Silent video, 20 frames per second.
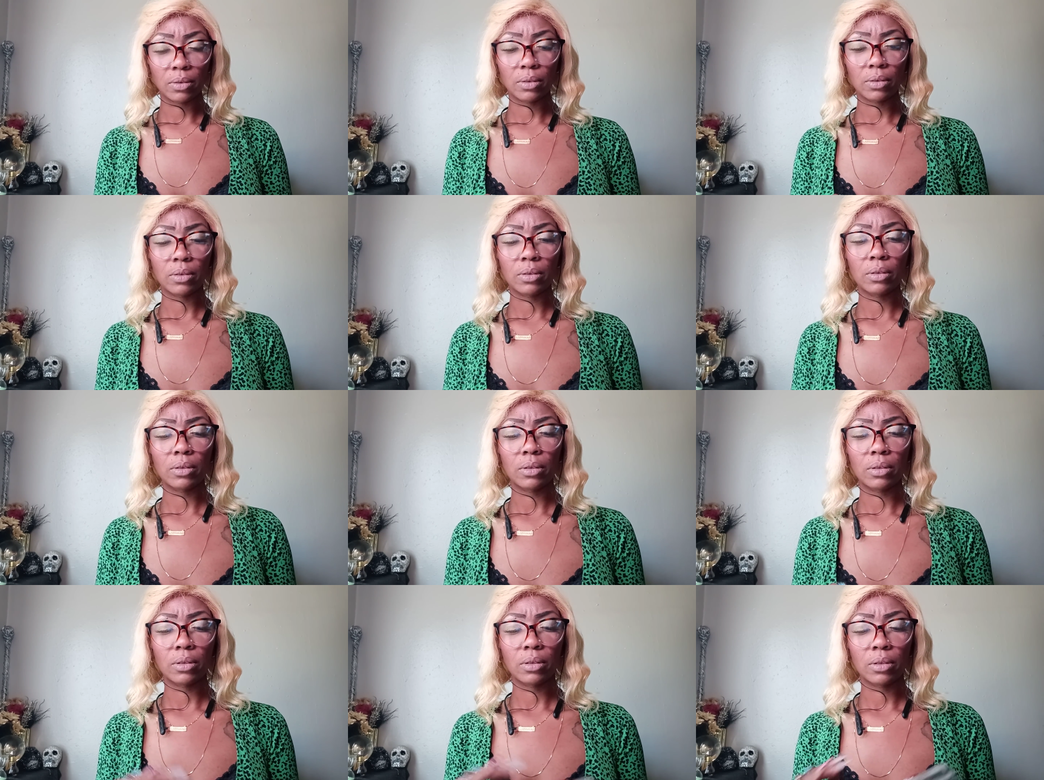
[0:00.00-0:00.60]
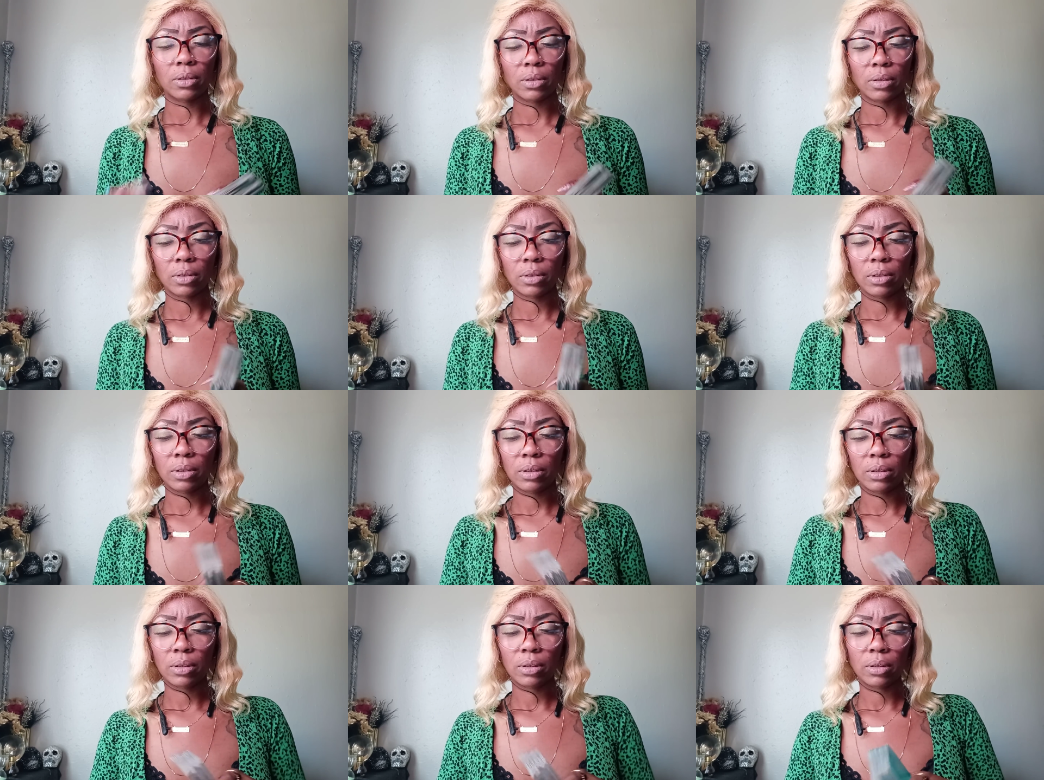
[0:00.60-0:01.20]

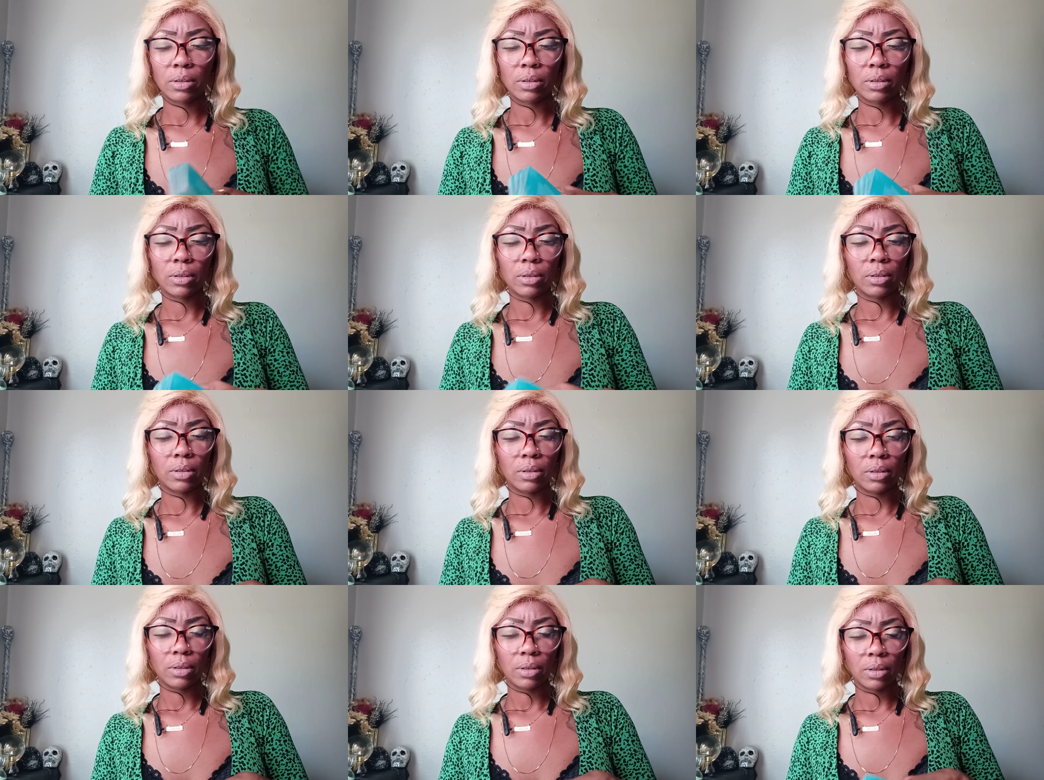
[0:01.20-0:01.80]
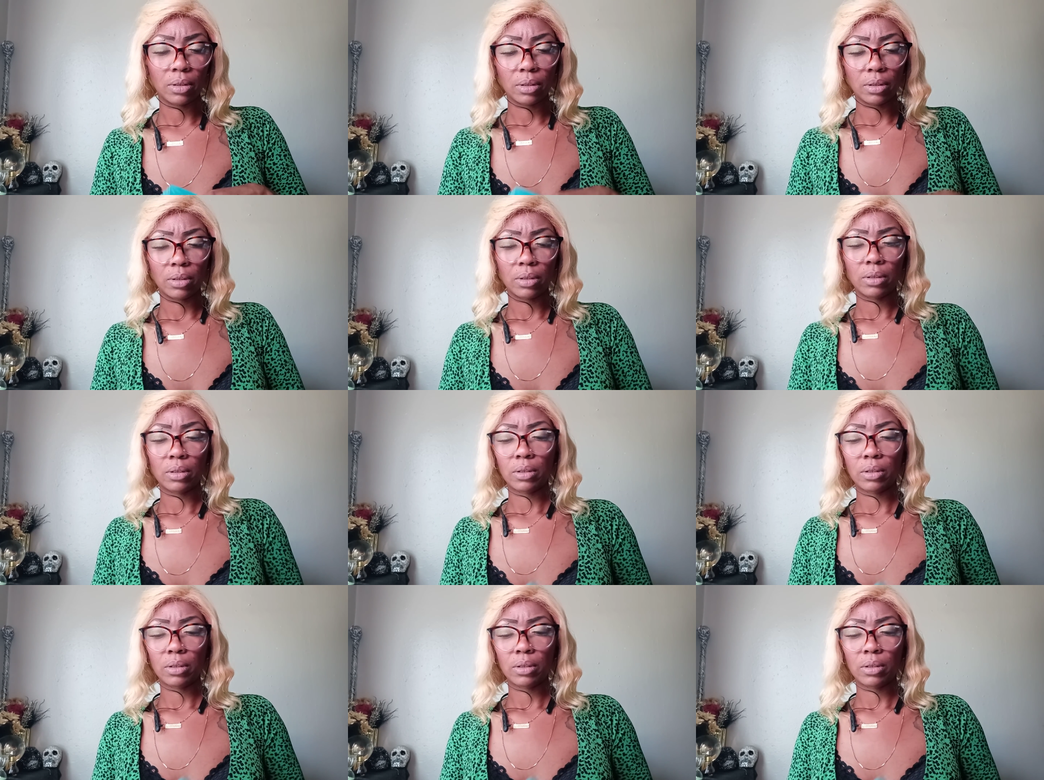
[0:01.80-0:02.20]
Nobody speaks.